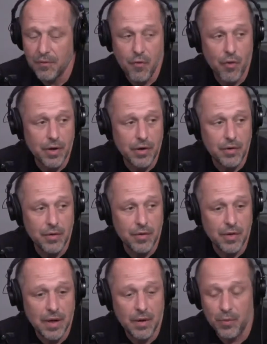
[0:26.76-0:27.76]

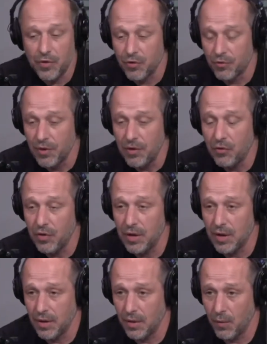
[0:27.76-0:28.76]
4210, which
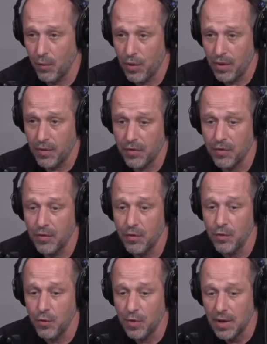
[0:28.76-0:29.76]
originally was
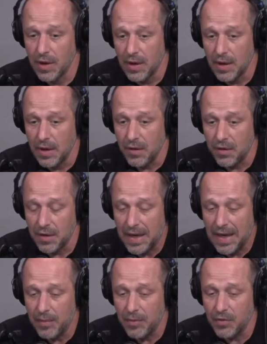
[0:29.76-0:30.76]
to
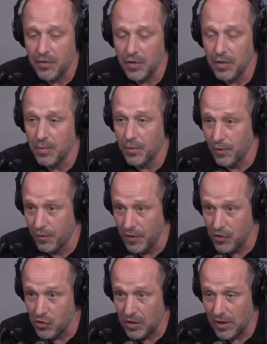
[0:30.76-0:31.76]
establish
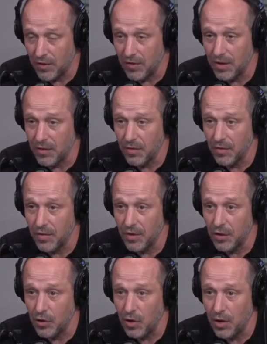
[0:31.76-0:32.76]
provisioning centers in the
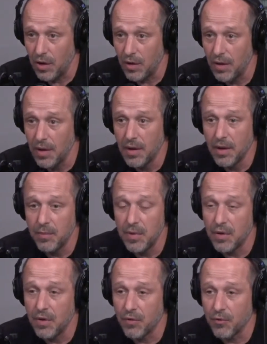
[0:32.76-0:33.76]
law,
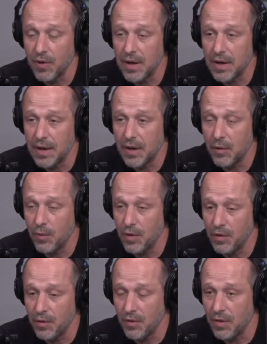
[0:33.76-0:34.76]
because right now what
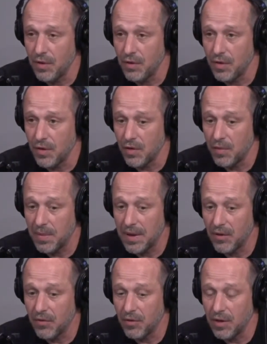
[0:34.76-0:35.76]
you see as a
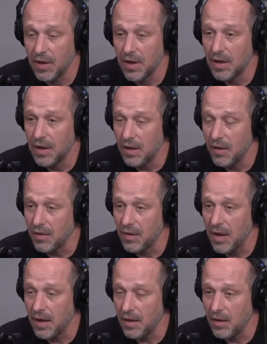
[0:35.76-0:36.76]
dispensary is
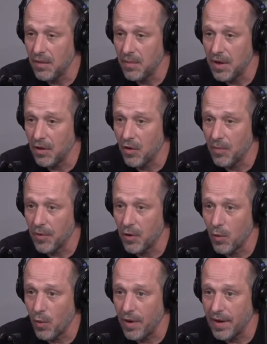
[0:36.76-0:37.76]
not in the Medical
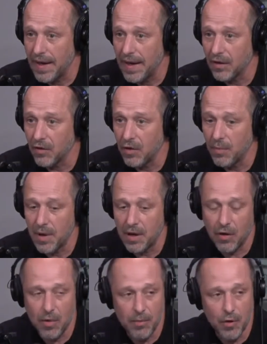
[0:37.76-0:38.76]
Marijuana Act. The
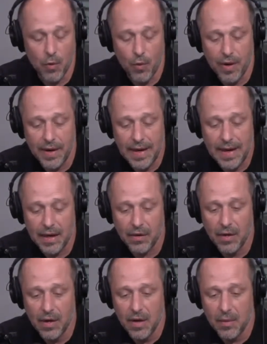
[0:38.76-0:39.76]
Medical Marijuana Act
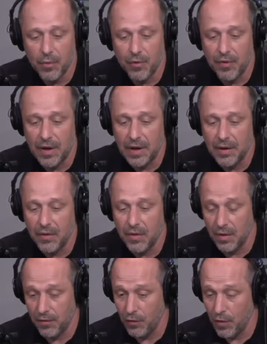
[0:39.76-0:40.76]
provides,
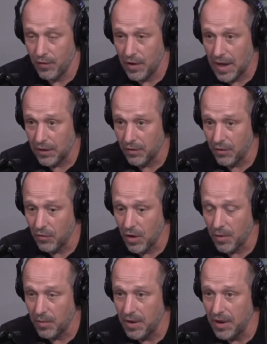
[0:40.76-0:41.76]
if you have a doctor's
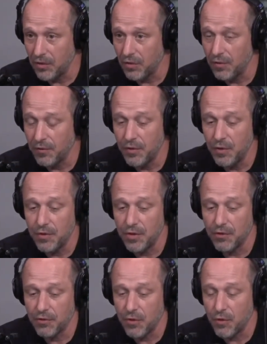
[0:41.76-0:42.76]
recommendation, for you to
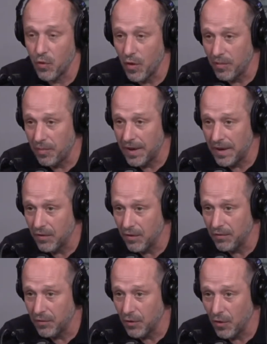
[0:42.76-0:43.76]
grow 12 plants
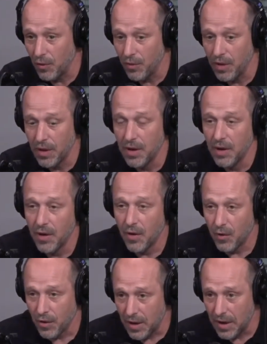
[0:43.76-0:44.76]
of your own
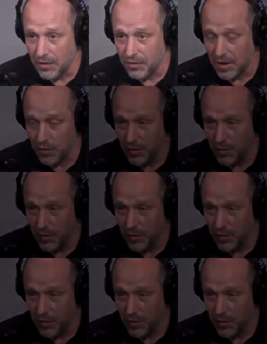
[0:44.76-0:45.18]
or contract